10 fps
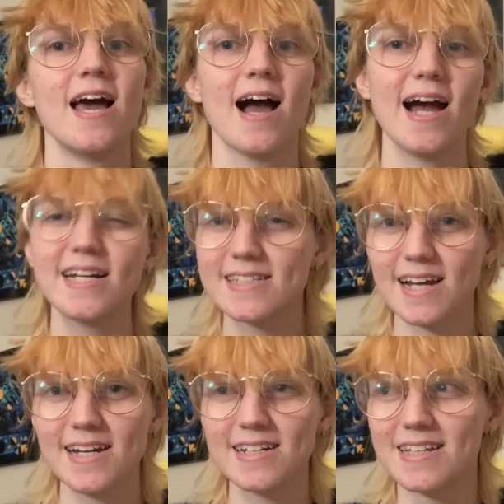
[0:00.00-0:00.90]
I
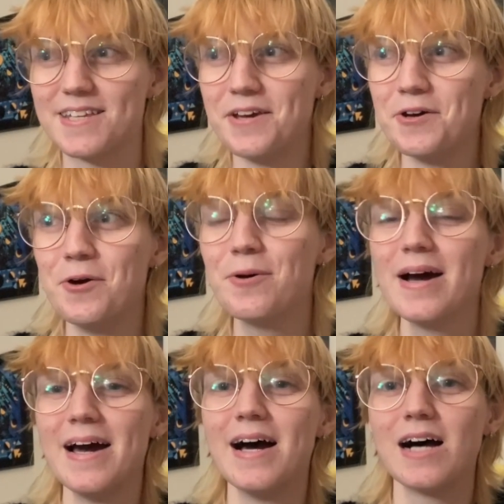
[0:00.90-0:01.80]
decided to
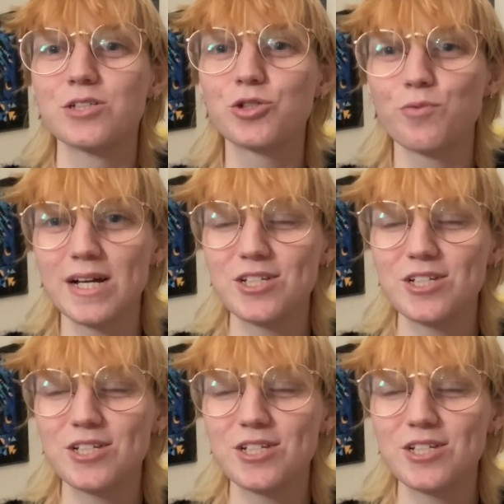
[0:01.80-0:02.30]
switch